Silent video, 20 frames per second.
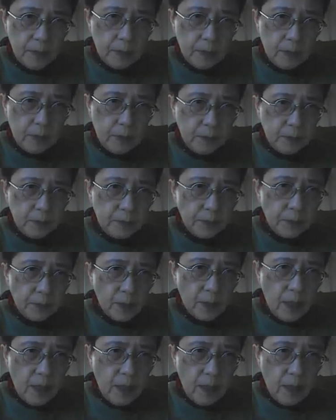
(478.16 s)
So,
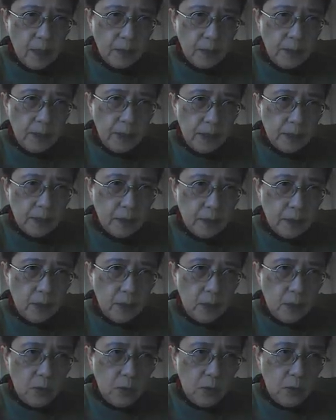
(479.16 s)
okay,
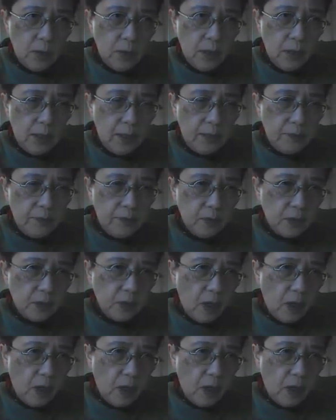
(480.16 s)
so for